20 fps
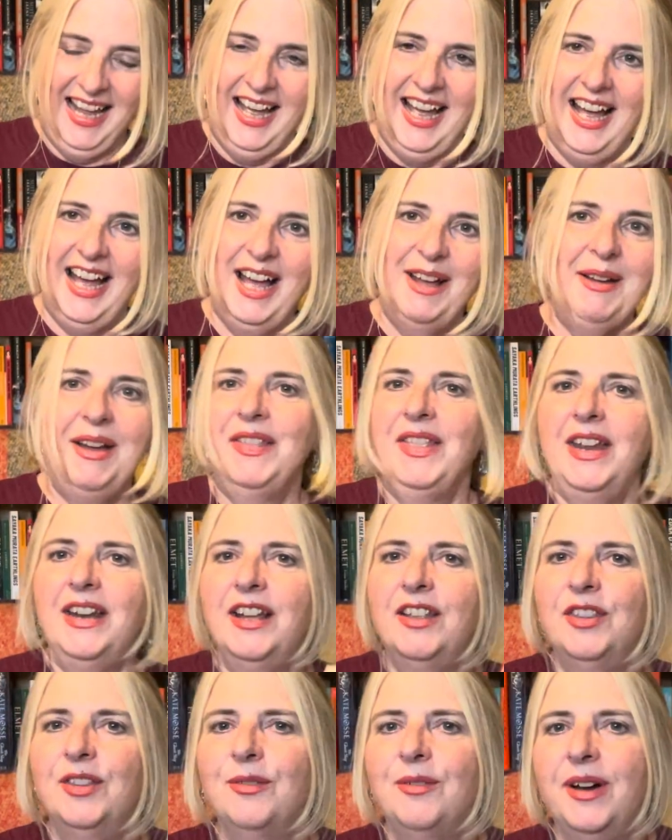And then I
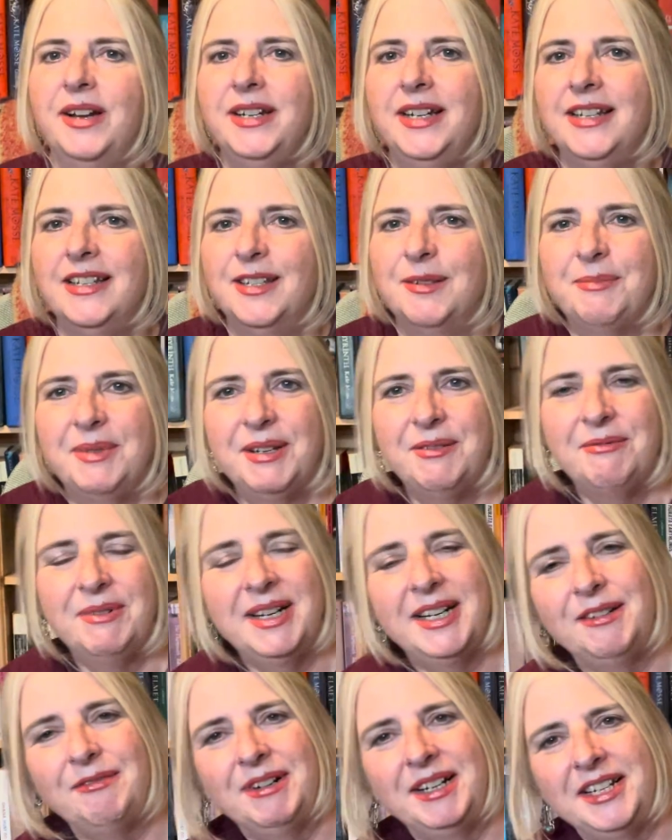thought I need something
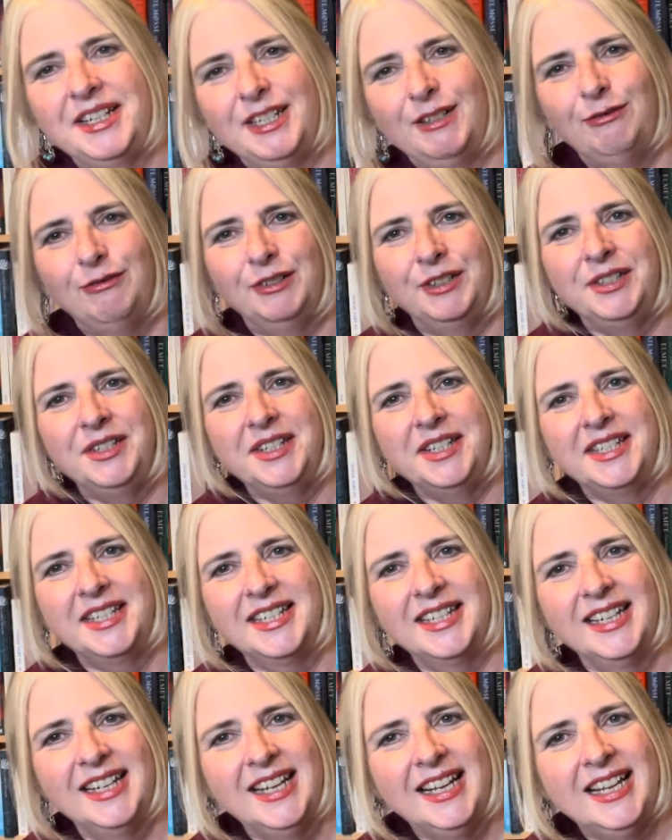really, really
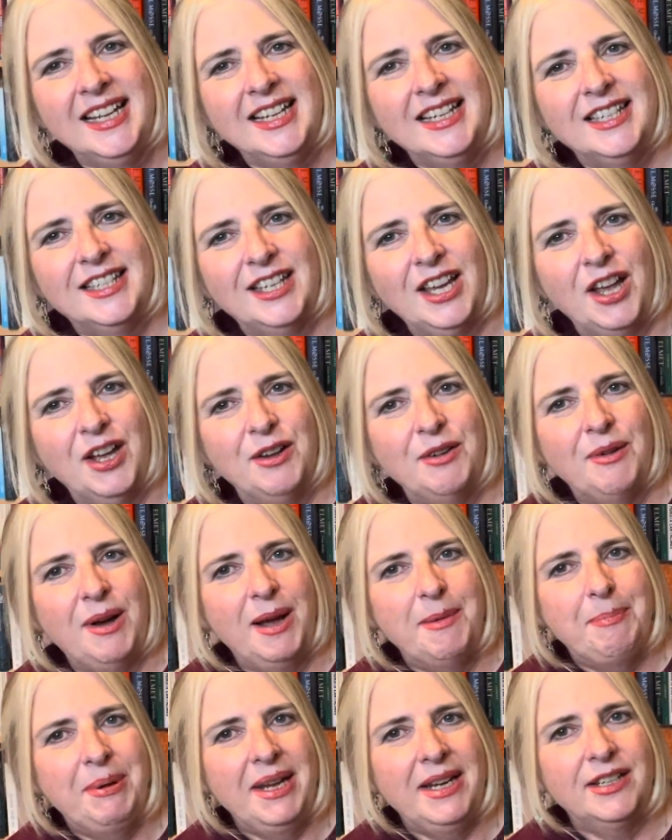different. So I
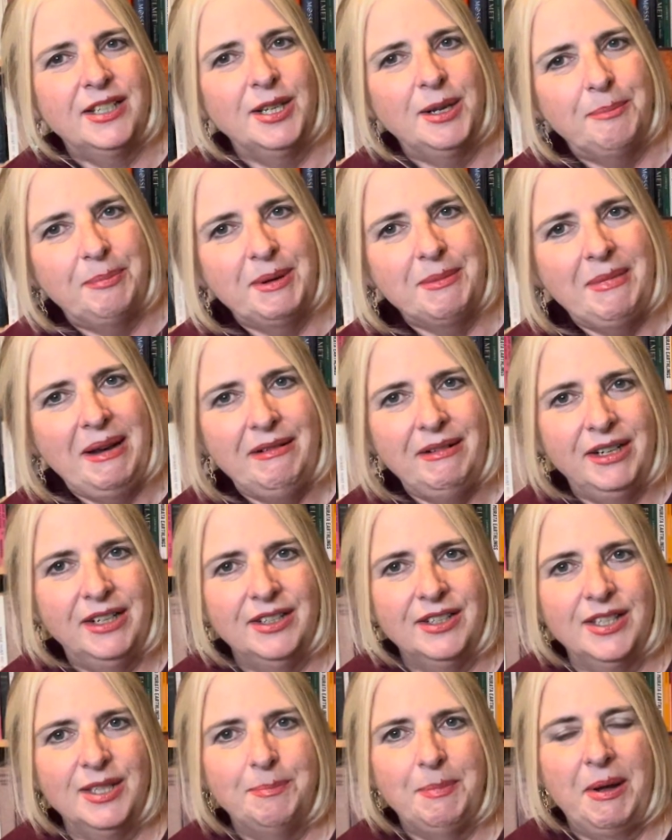picked up
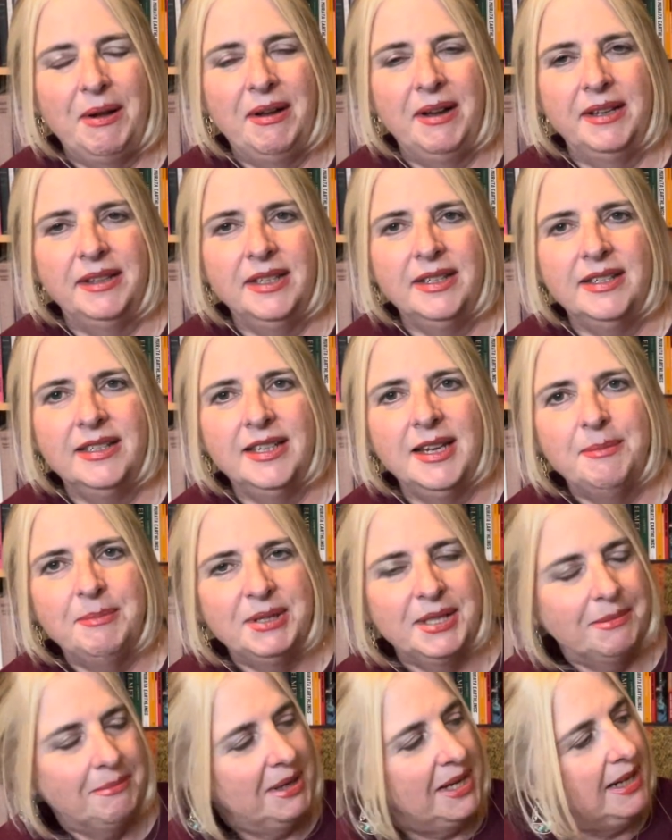American Spy. This seemed
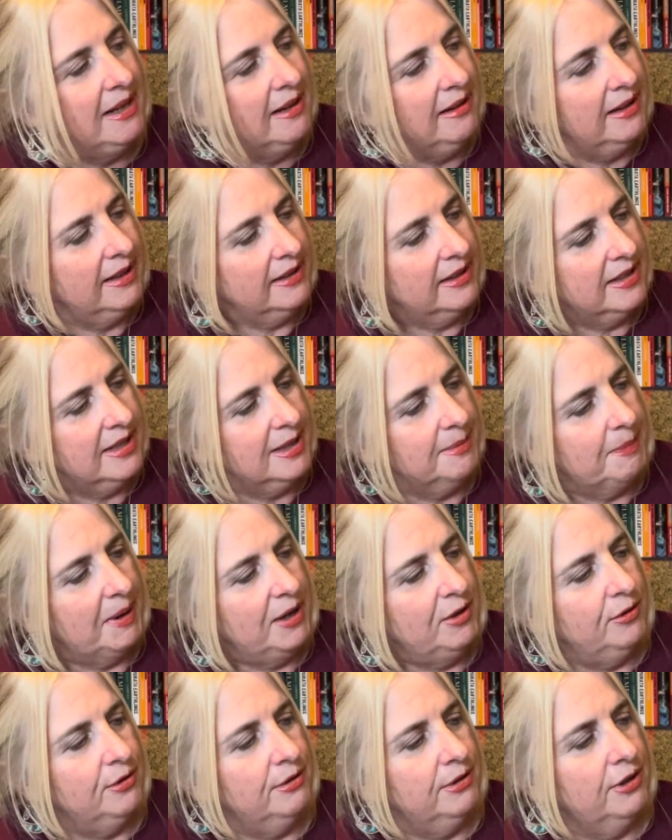to me like, this is by
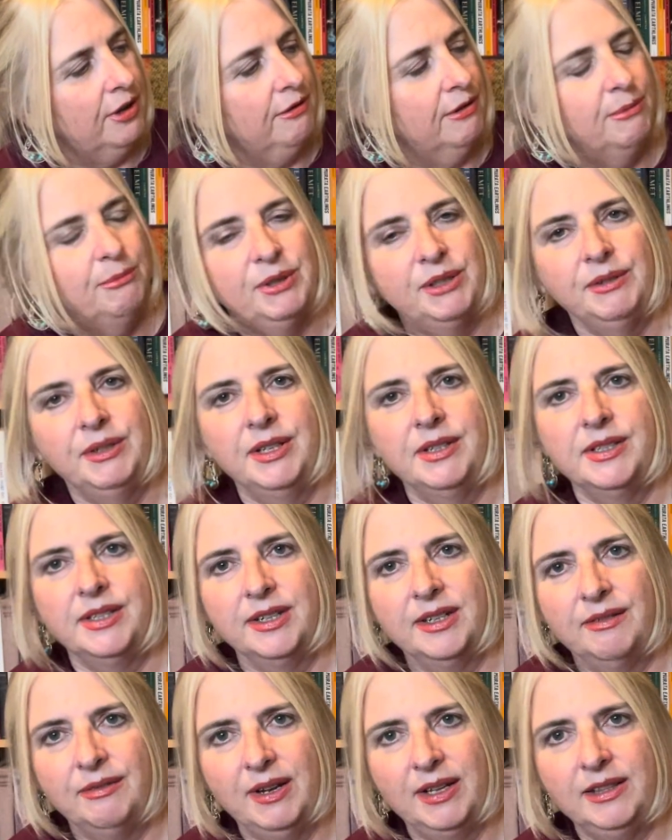Lauren
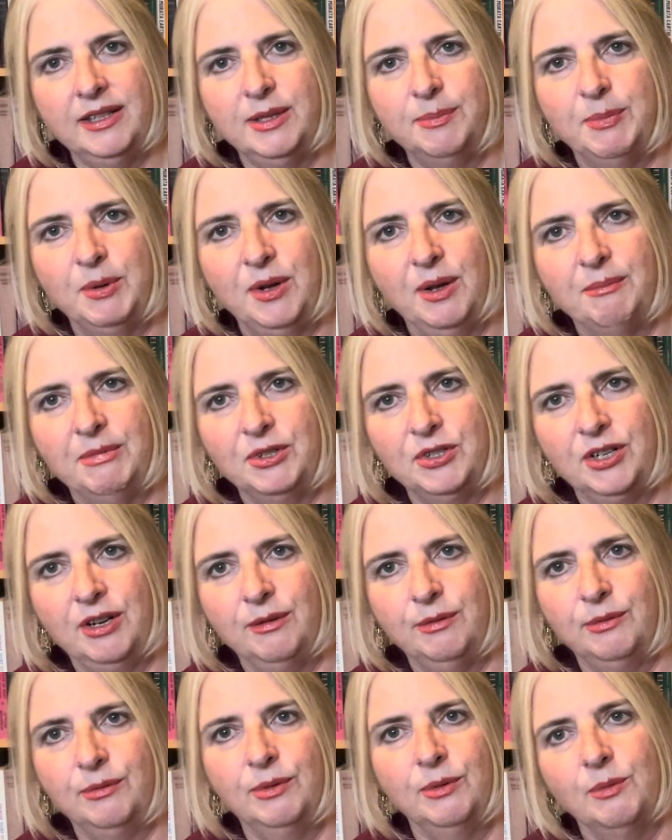Wilkinson. I've had this book on my
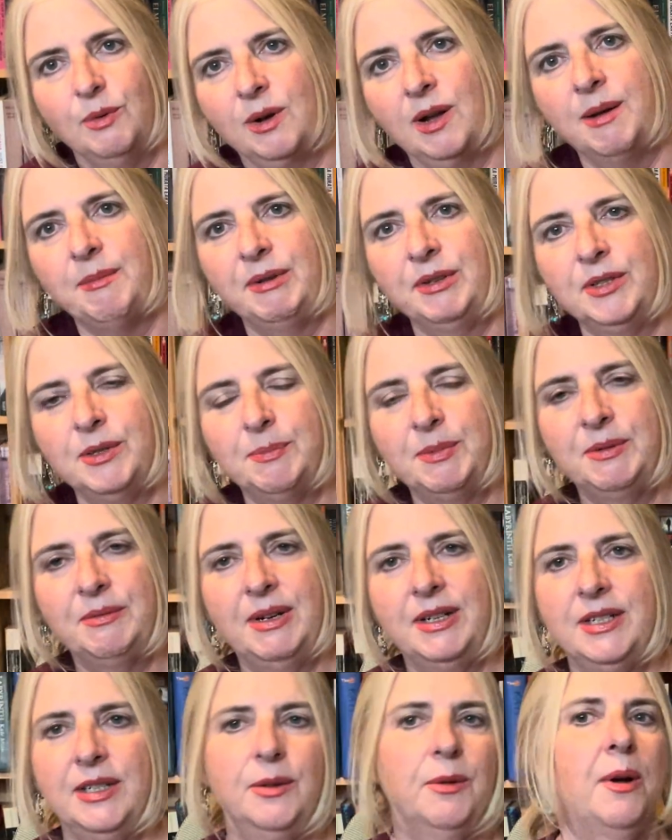shelves for a while. My husband
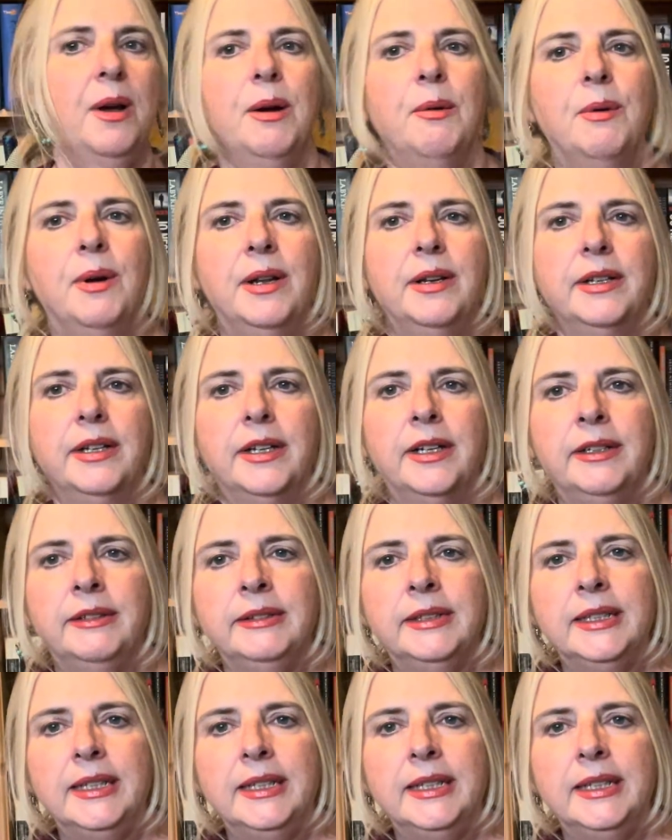read it quite a while ago.